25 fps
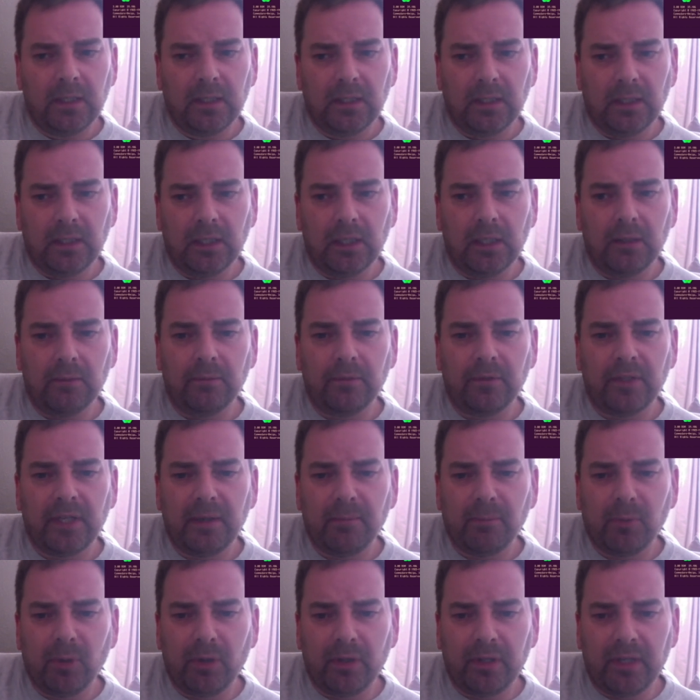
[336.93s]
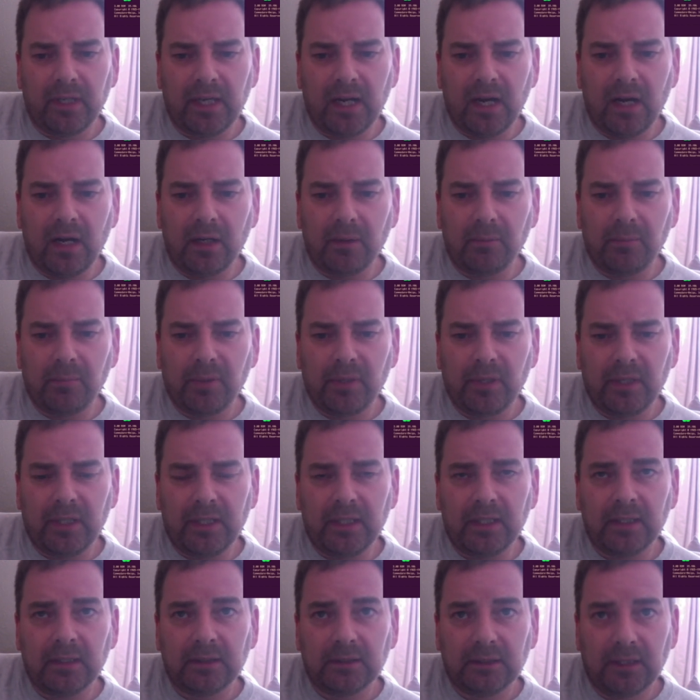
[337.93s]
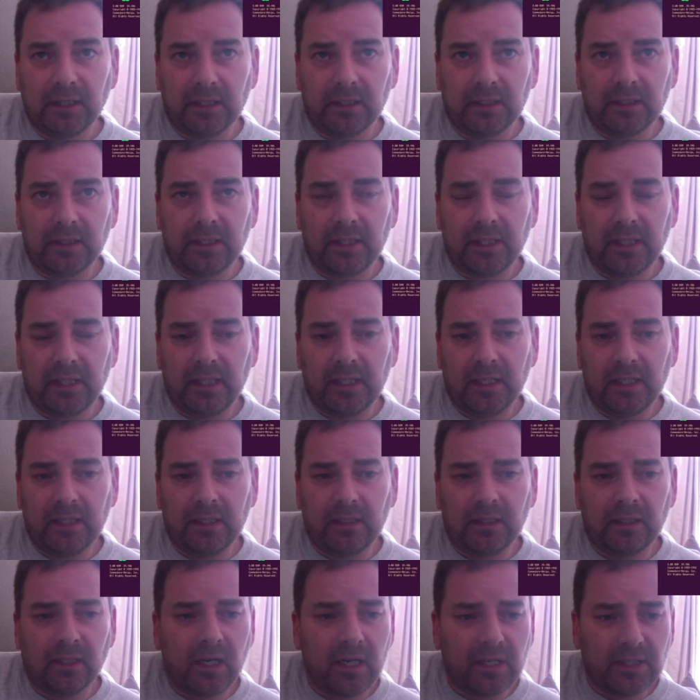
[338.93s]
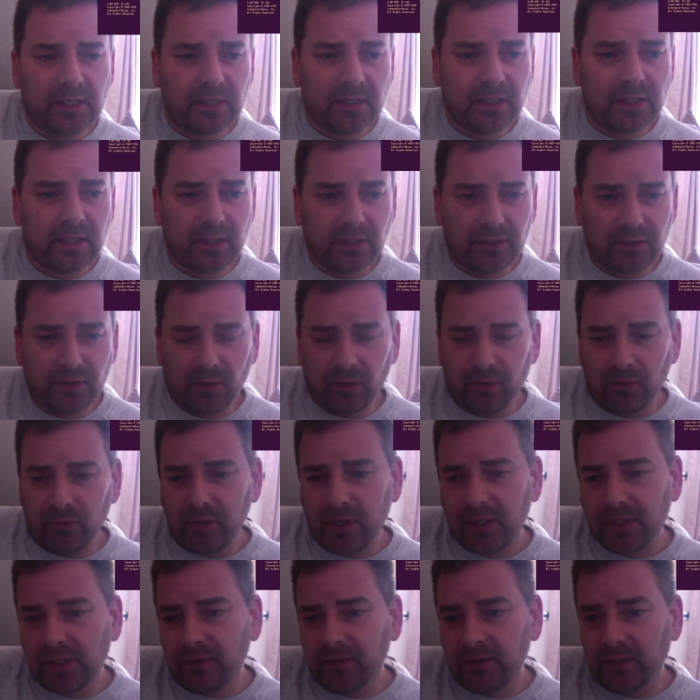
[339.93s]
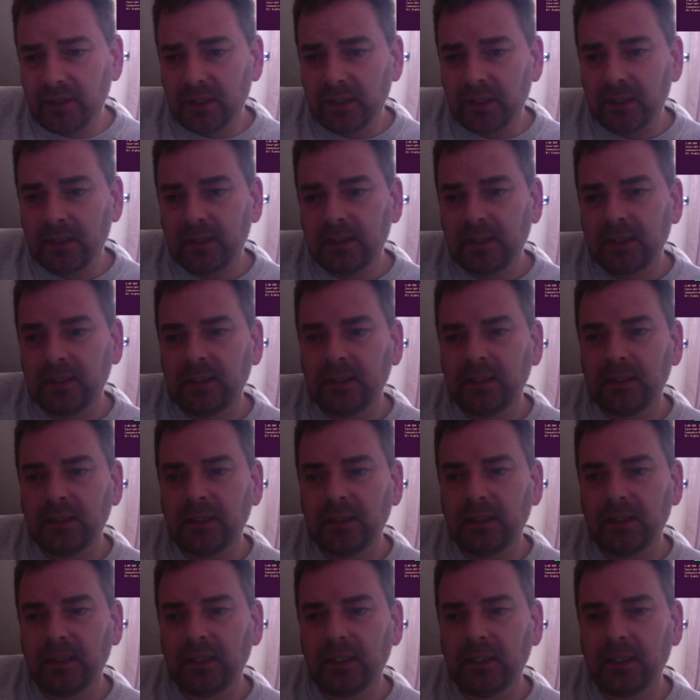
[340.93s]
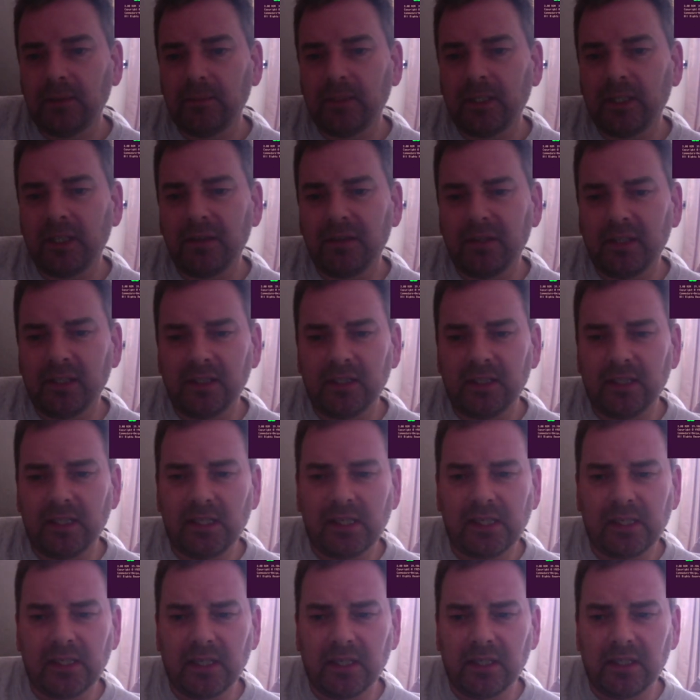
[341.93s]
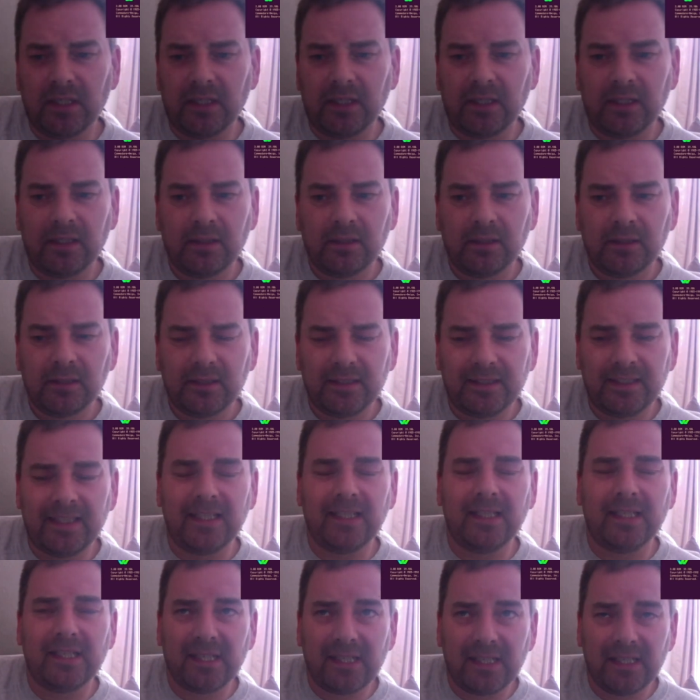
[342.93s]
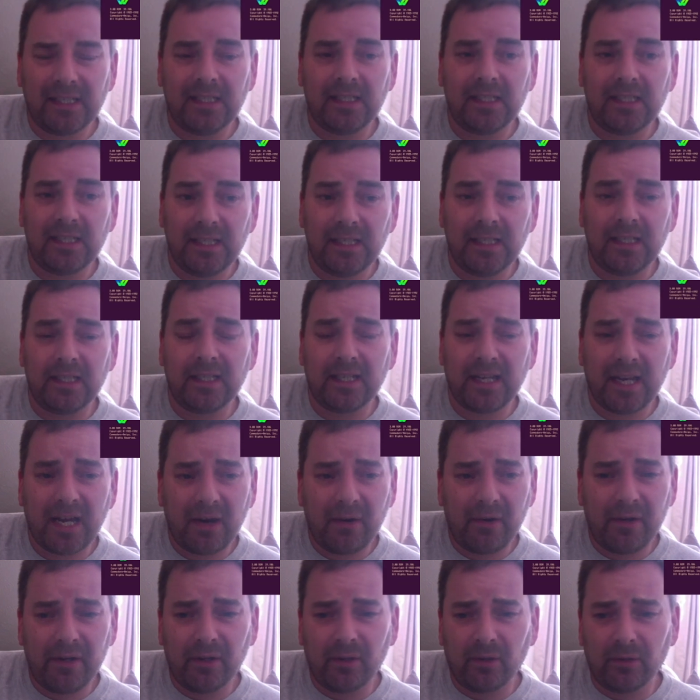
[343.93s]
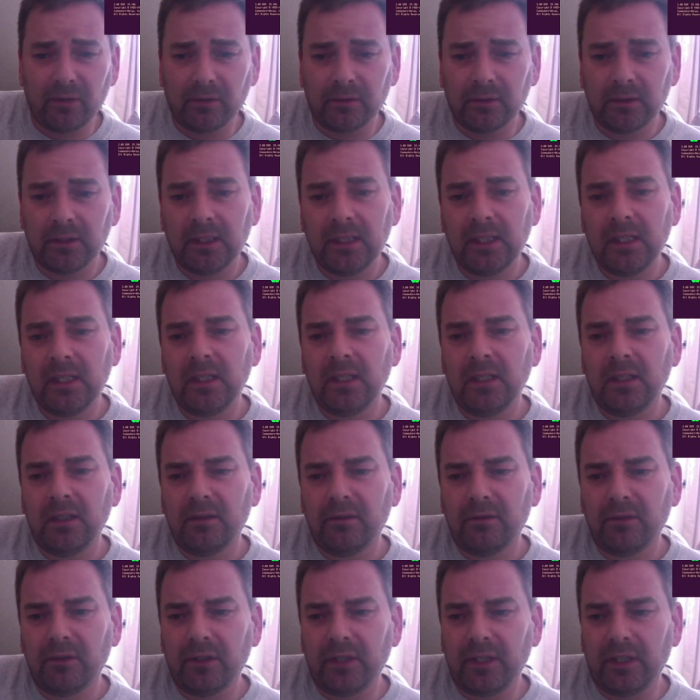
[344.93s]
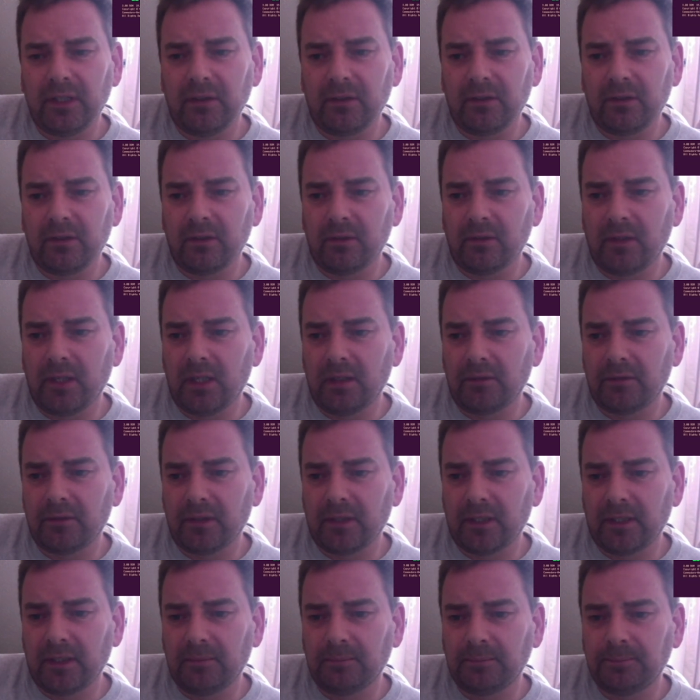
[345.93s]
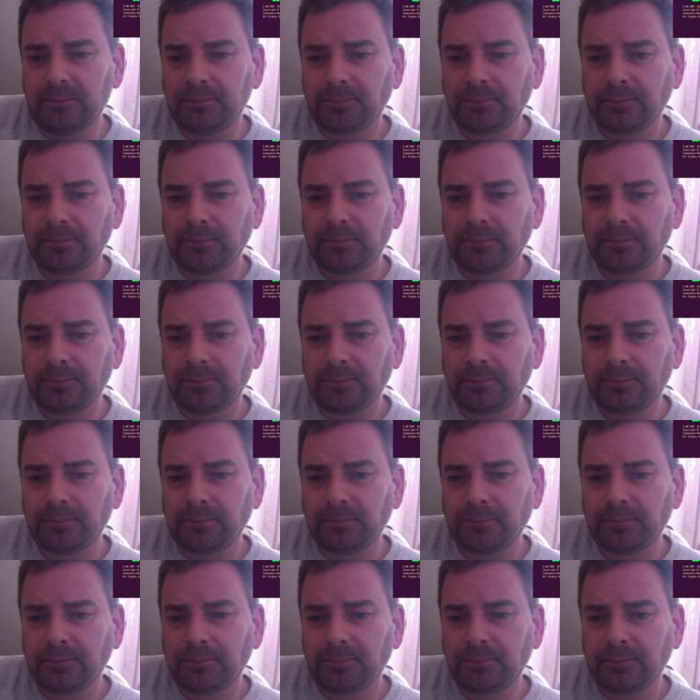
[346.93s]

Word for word: Um, they bought the I P and the licenses and all the rest of it. Um, and I think D C E, D C E carried on for a year or two after that.